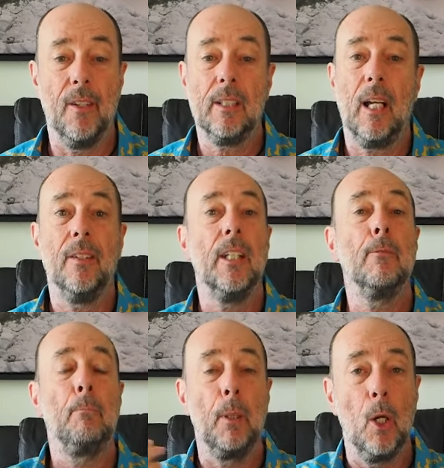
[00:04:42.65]
us, and these
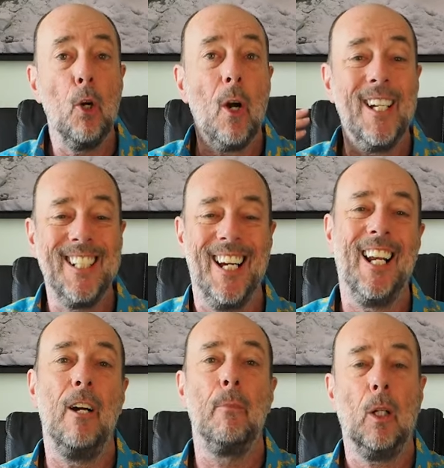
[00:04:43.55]
blue and
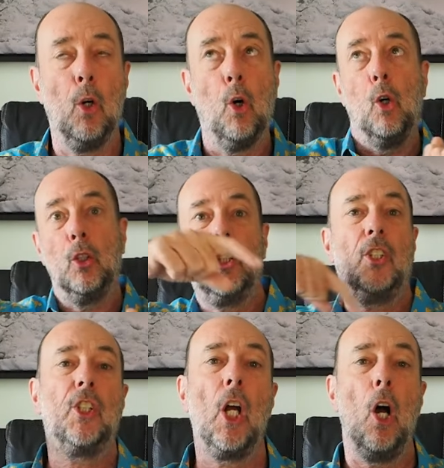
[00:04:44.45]
yellow macaws
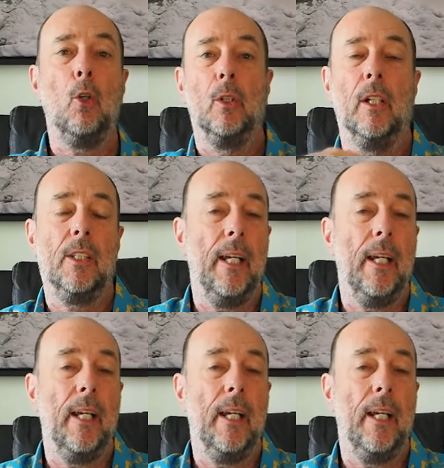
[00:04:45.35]
circled us.